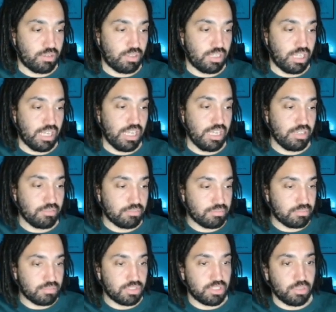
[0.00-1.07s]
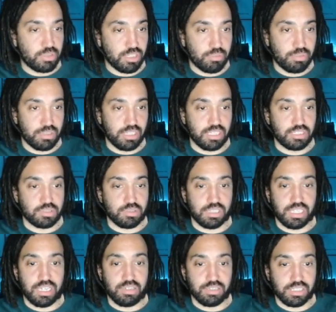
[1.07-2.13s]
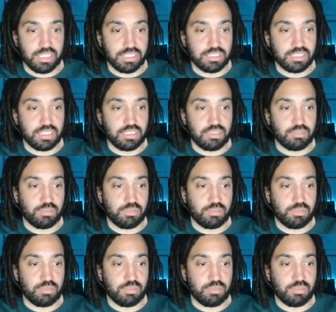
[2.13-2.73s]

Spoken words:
Okay. So we can put that into our calculator.